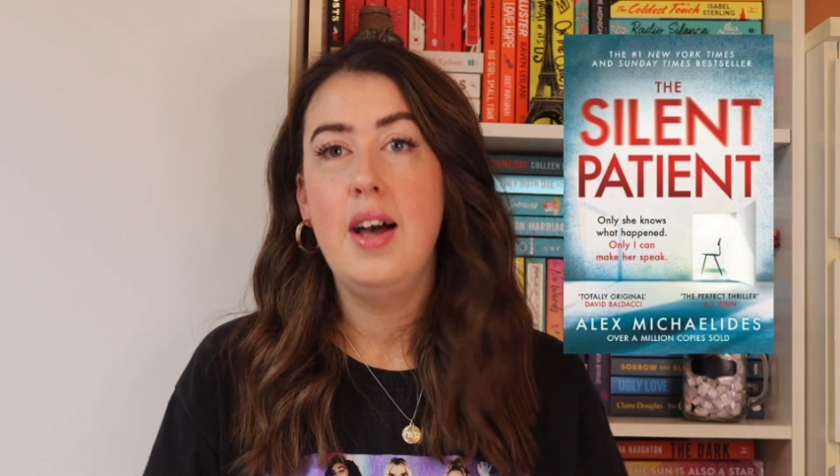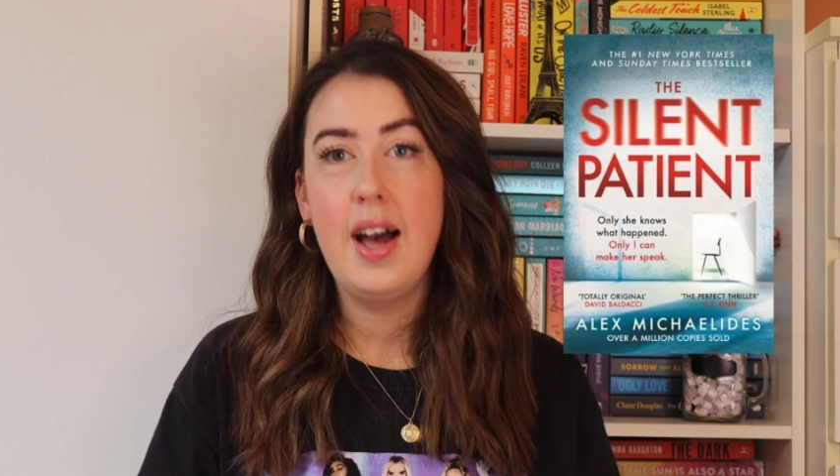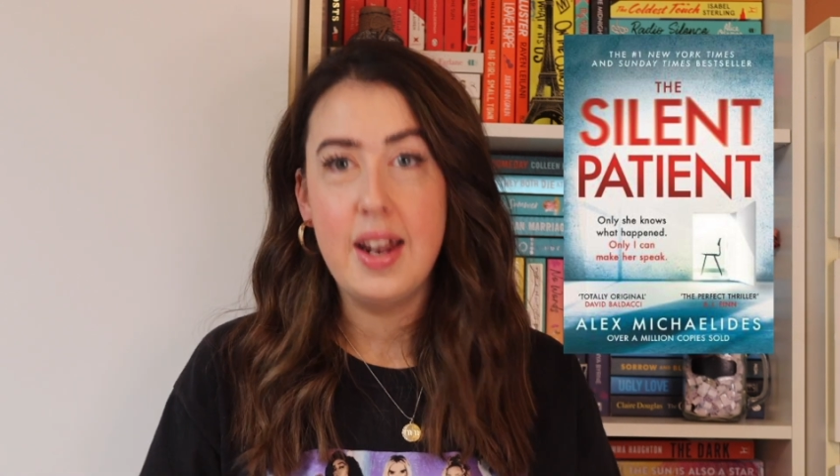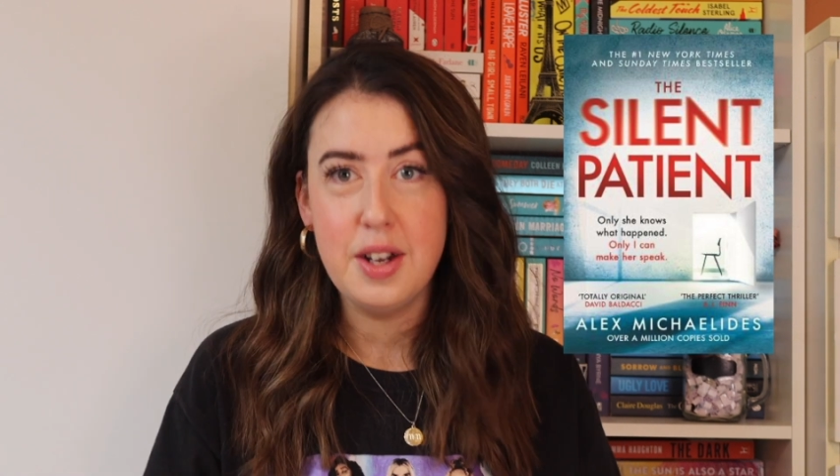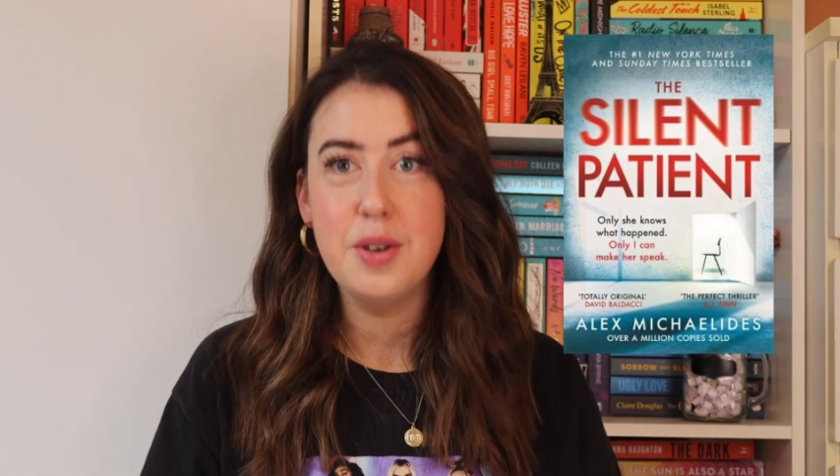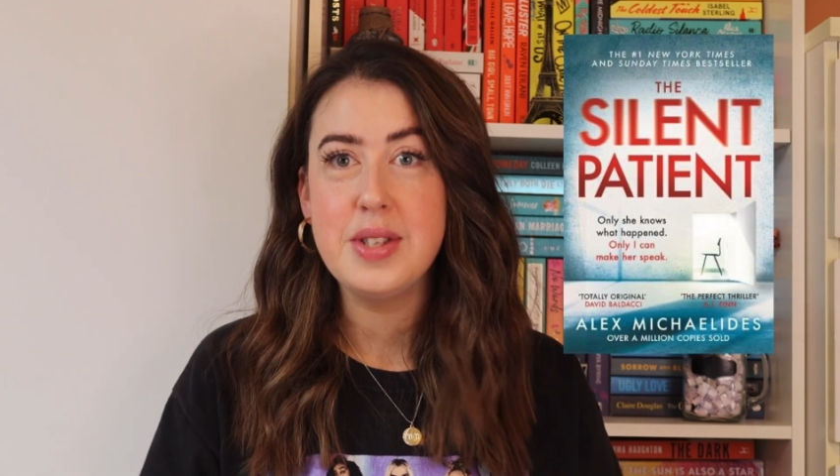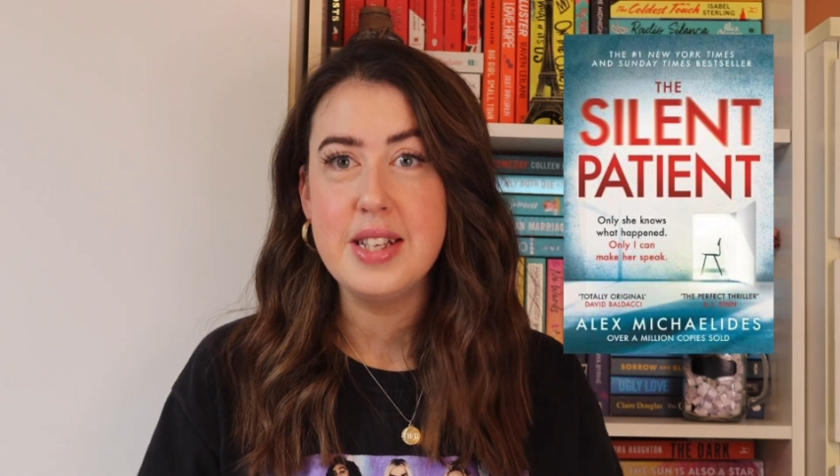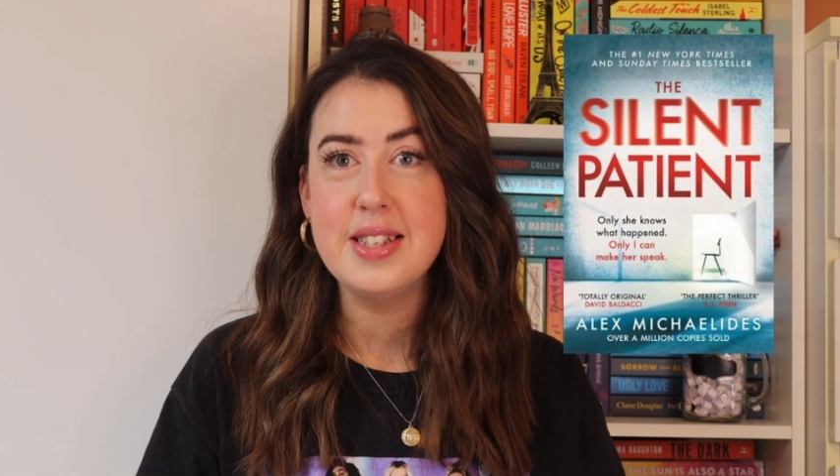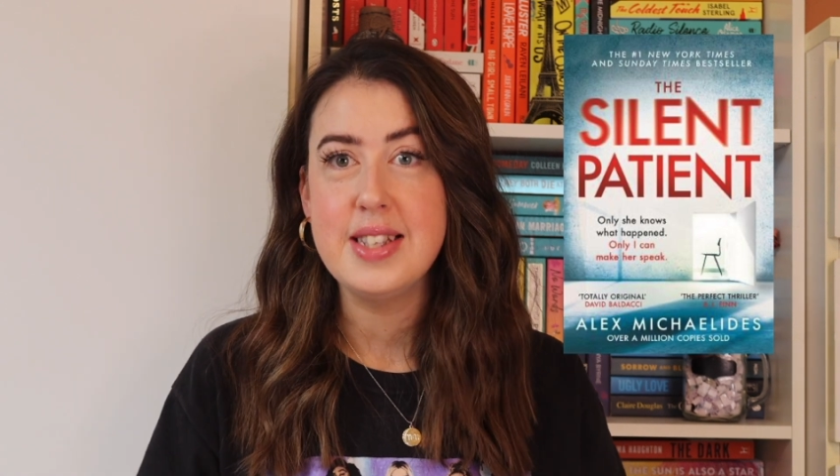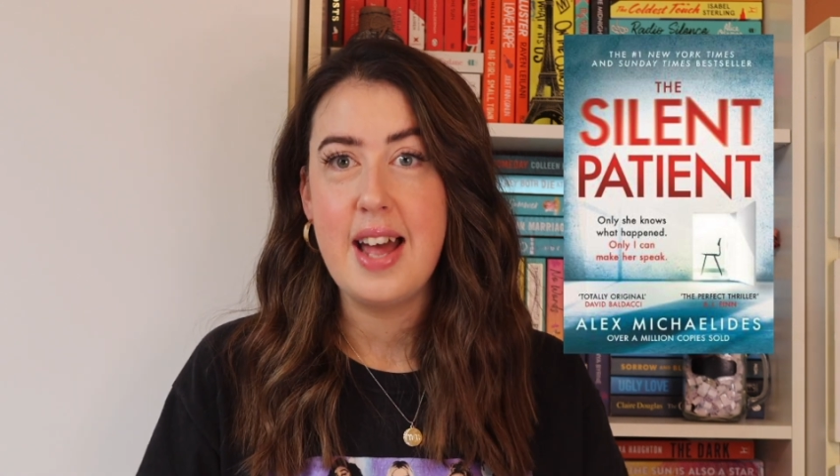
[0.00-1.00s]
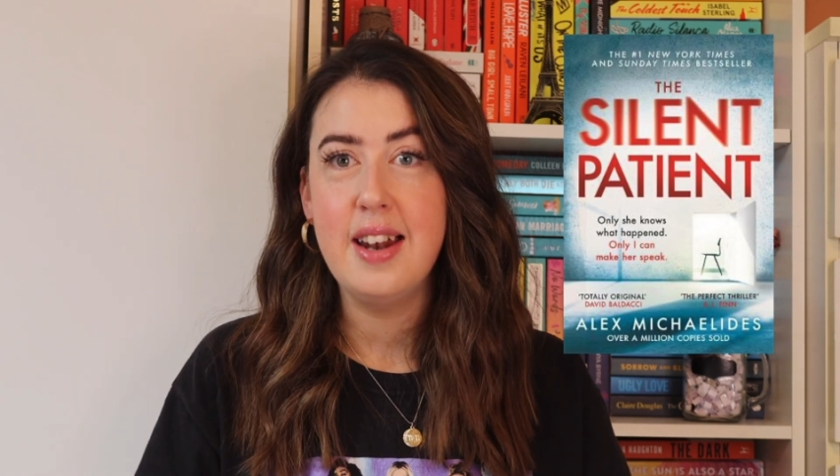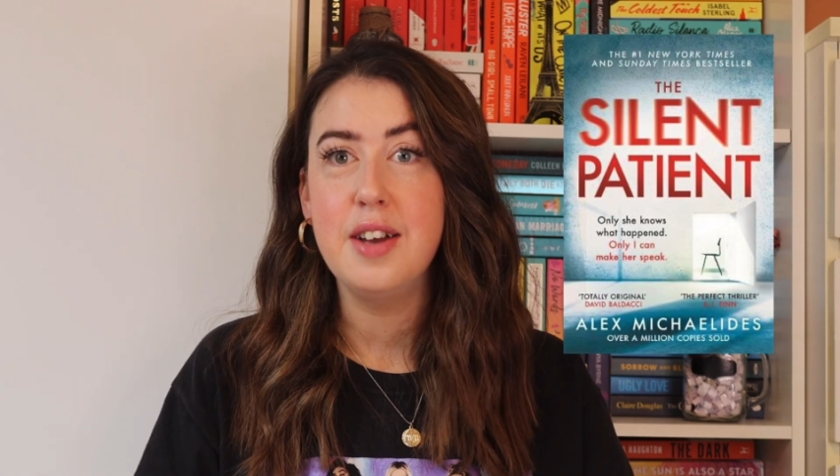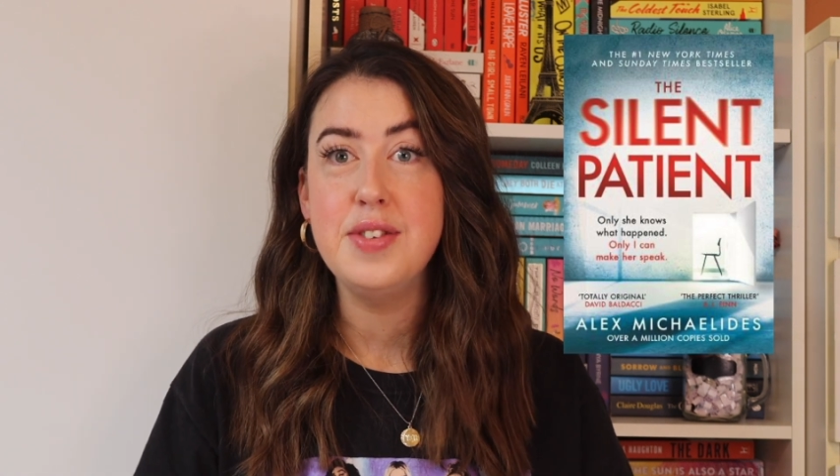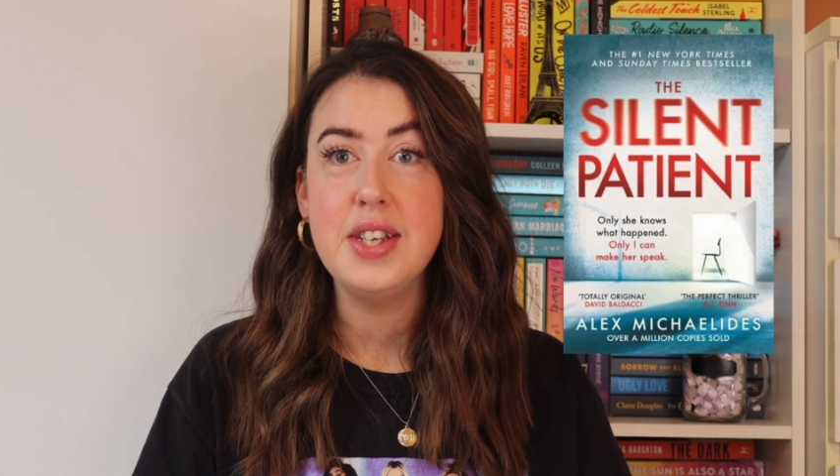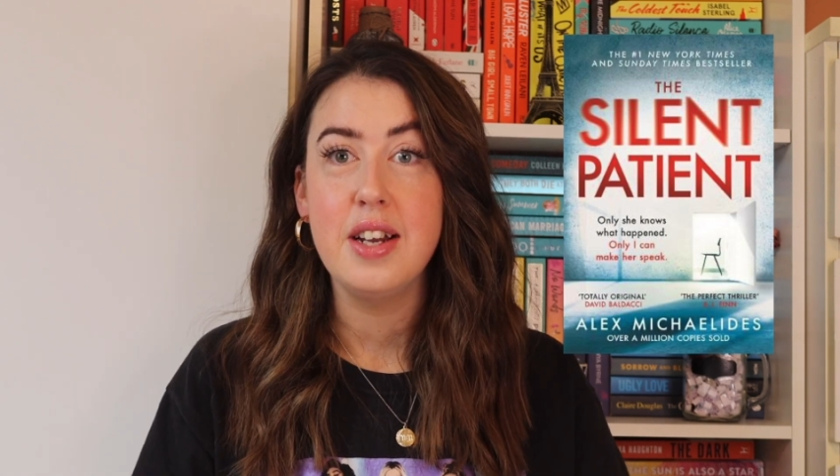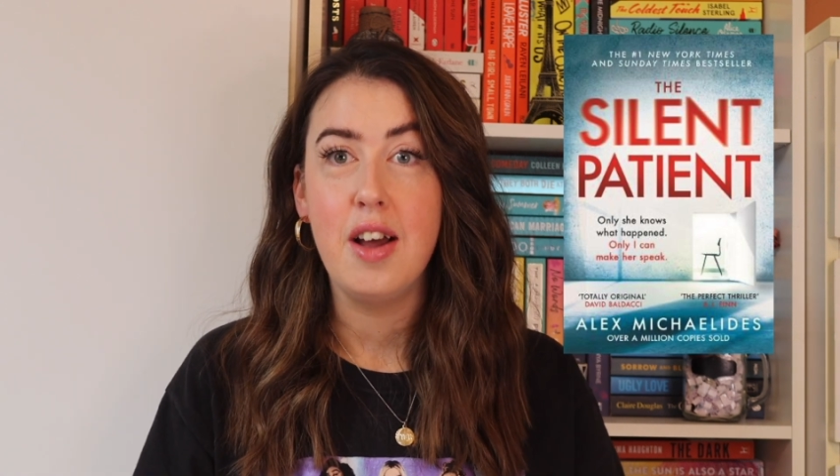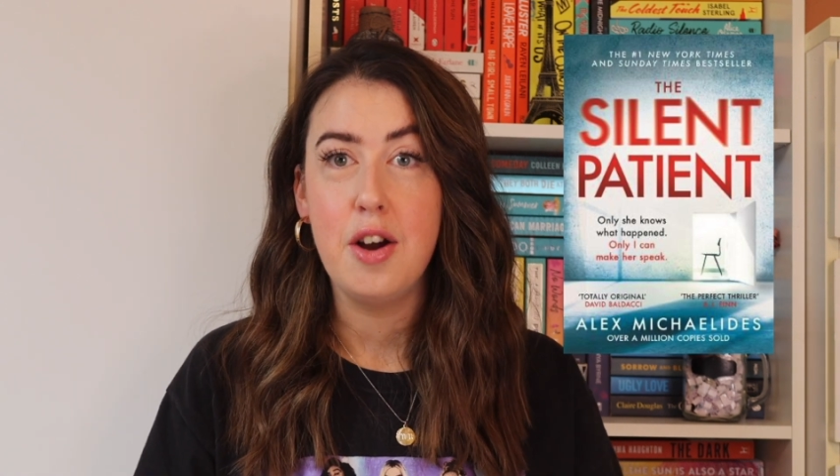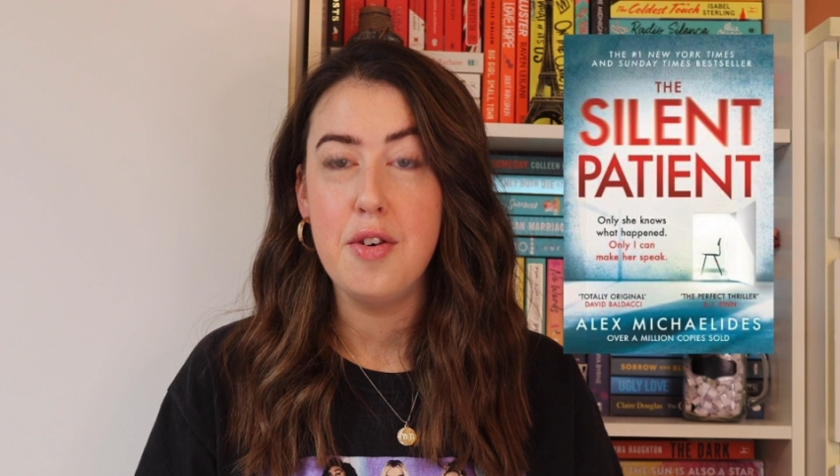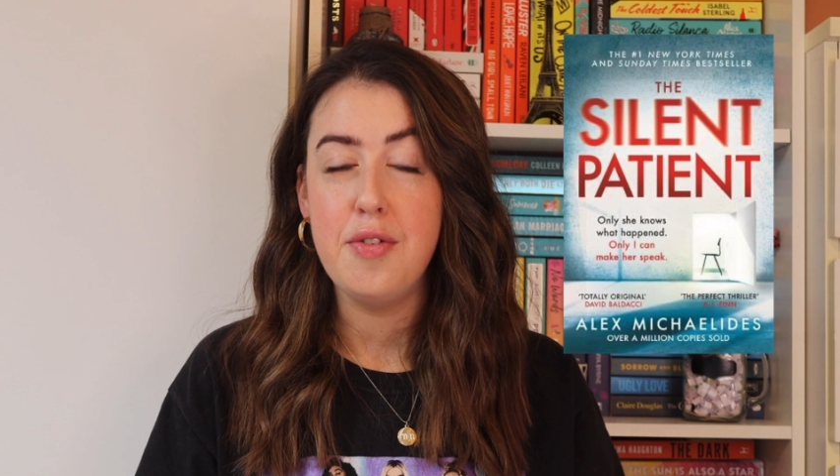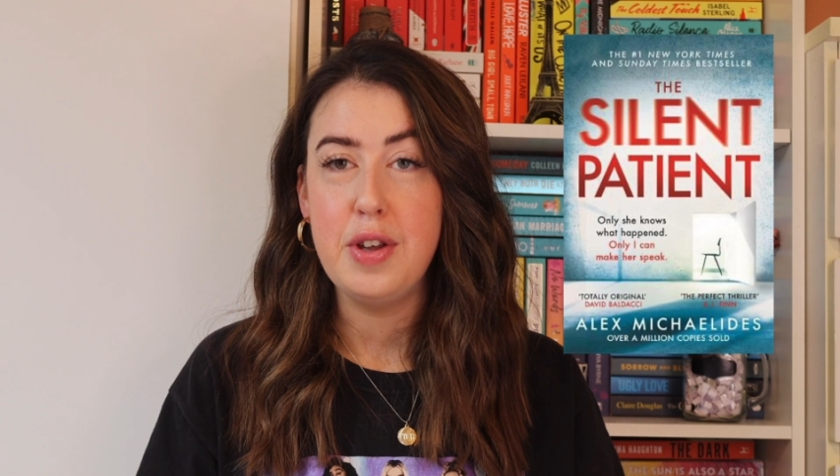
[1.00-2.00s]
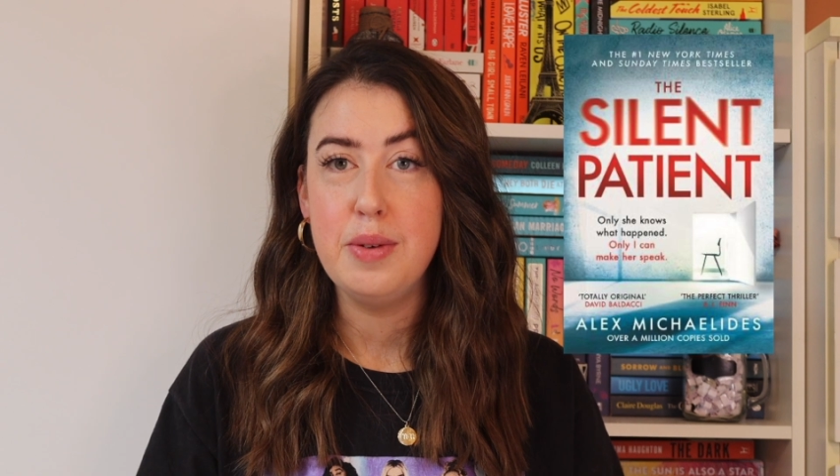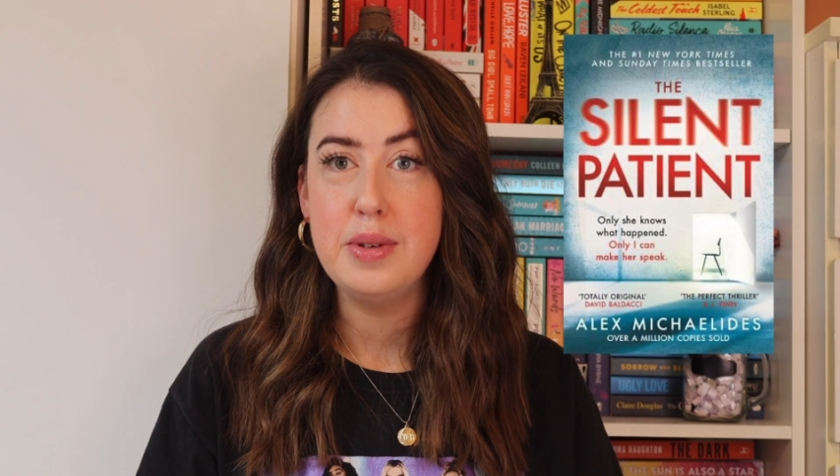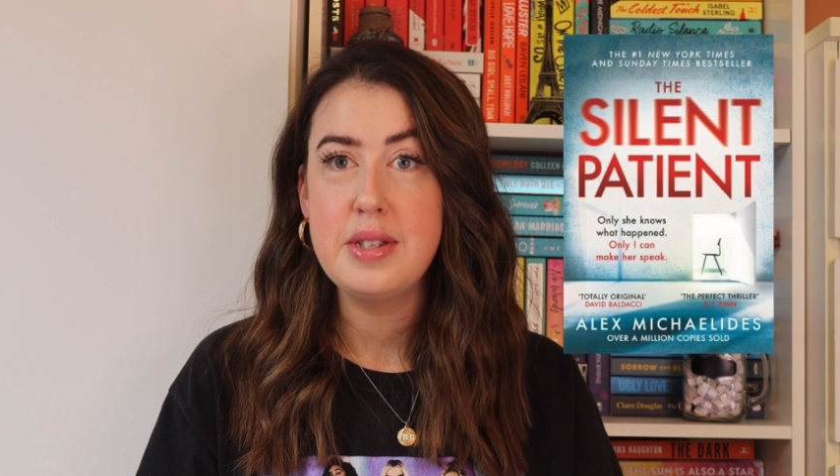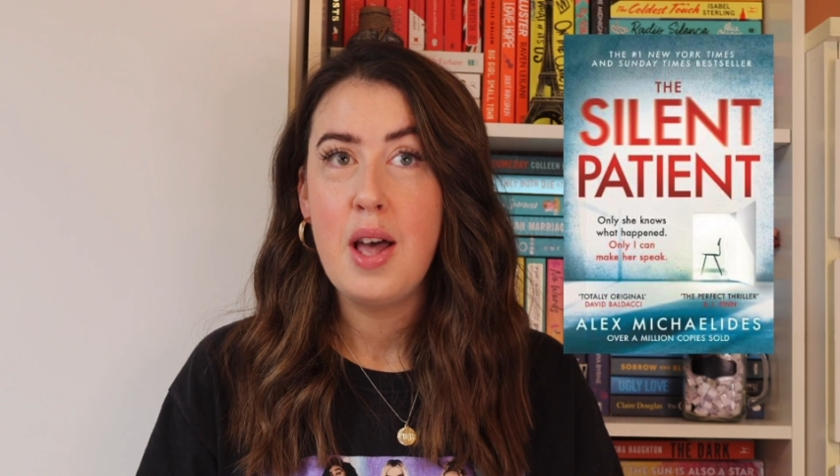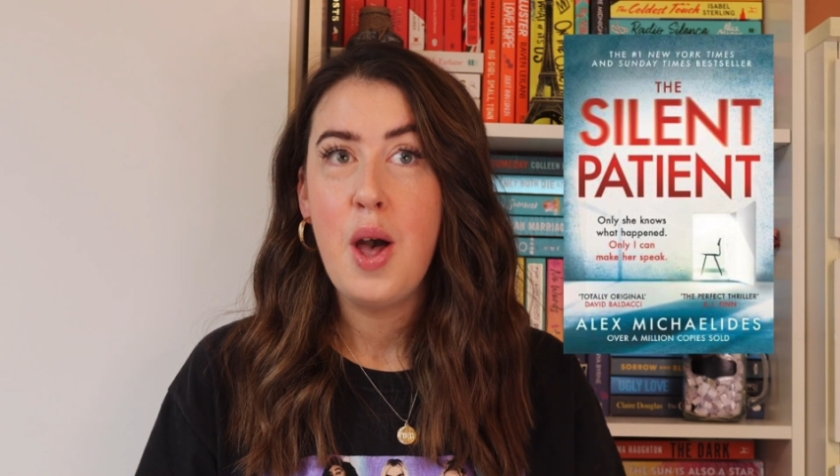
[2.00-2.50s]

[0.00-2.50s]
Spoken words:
and I know since then I've seen a lot of reviews